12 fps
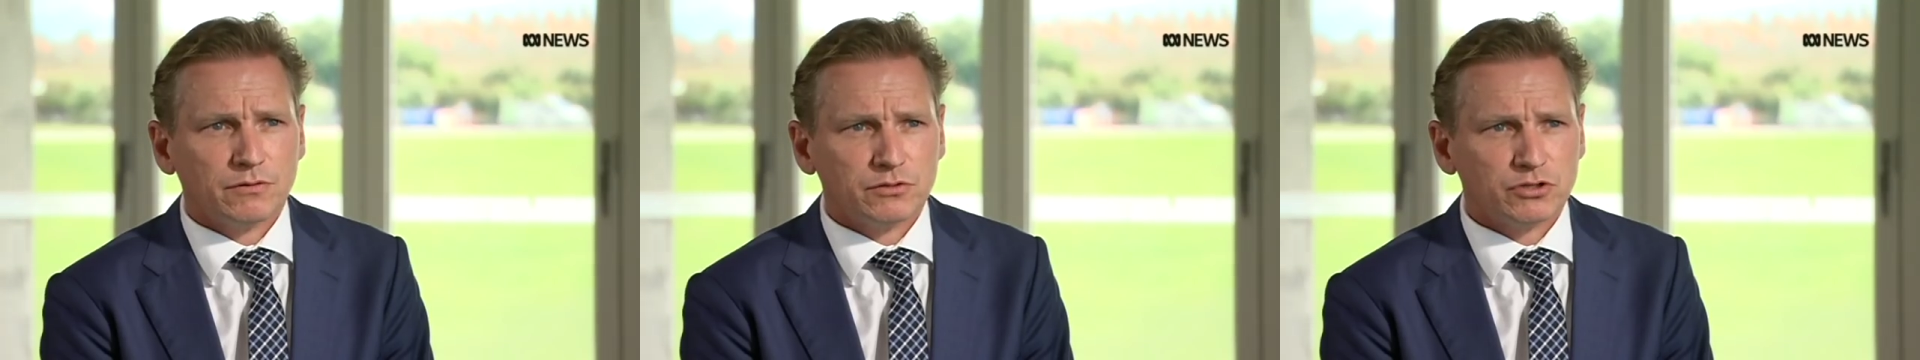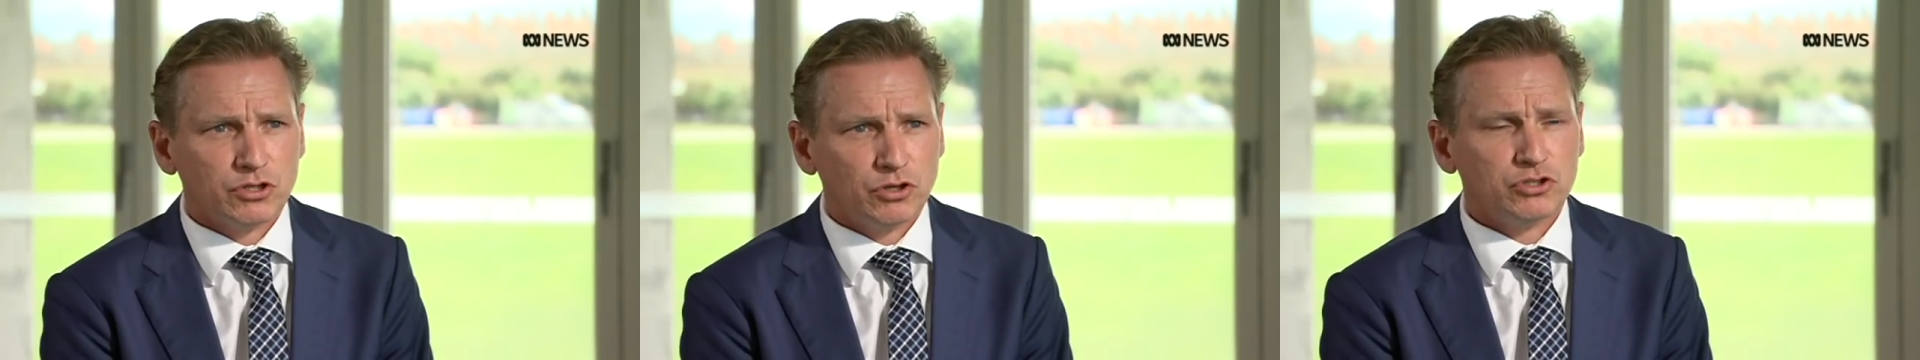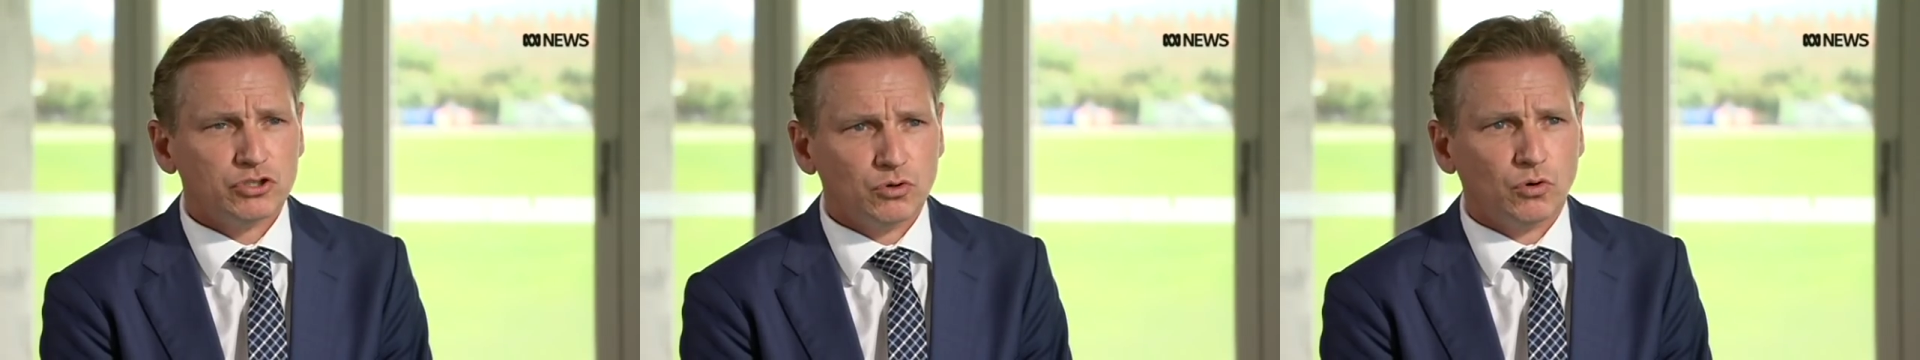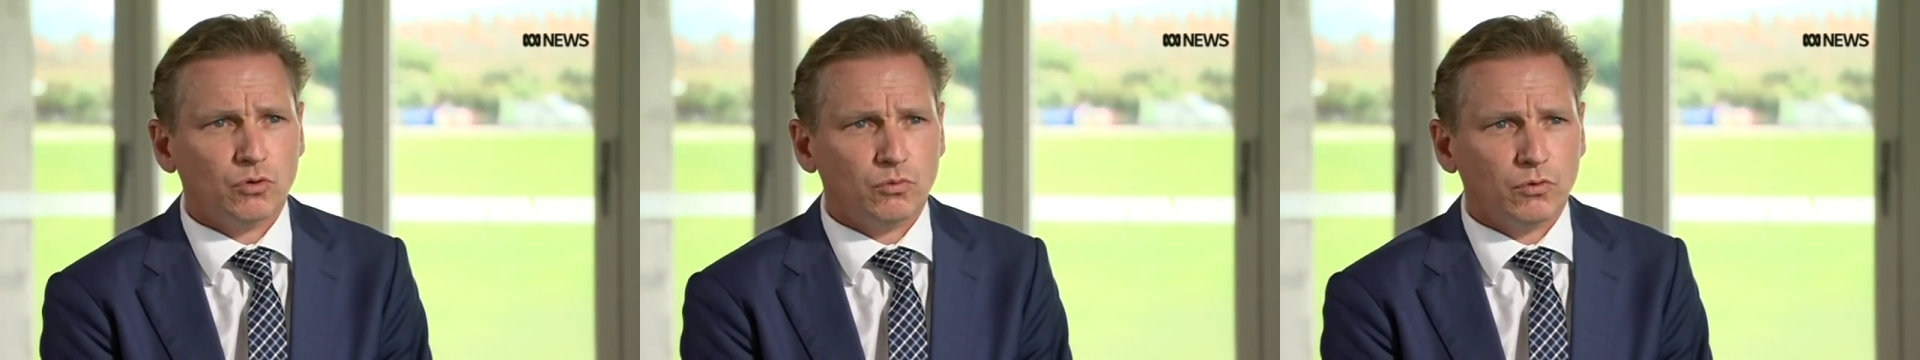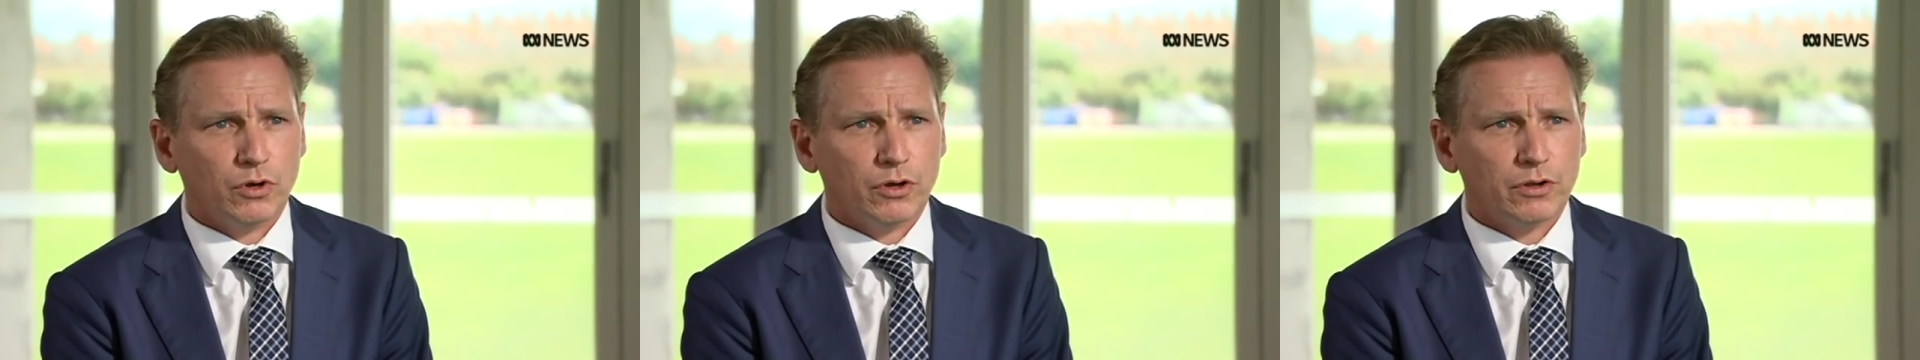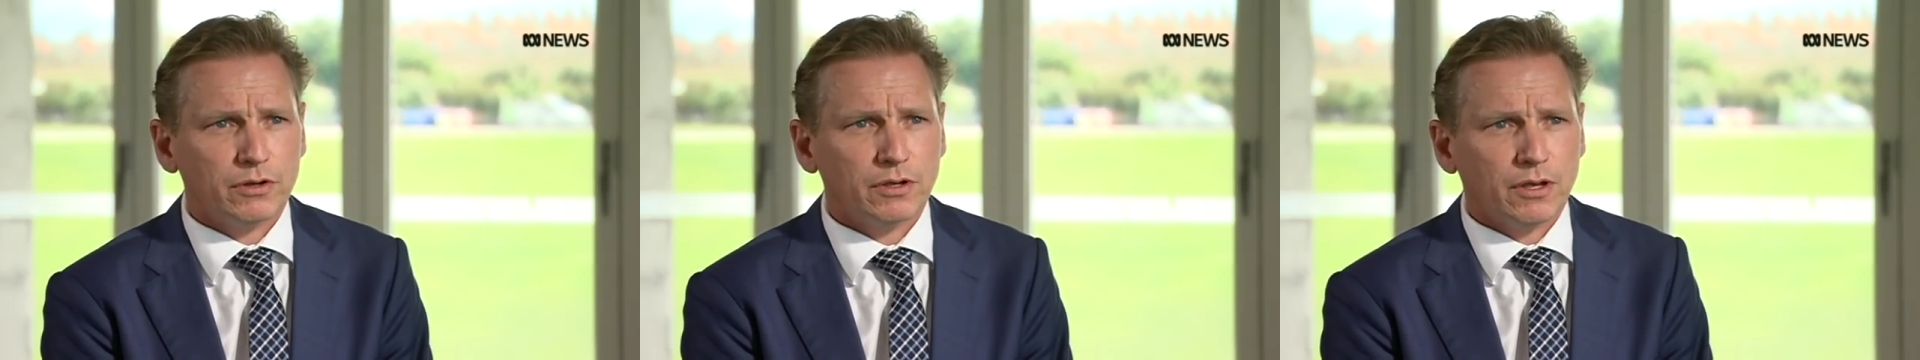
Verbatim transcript: to use your word,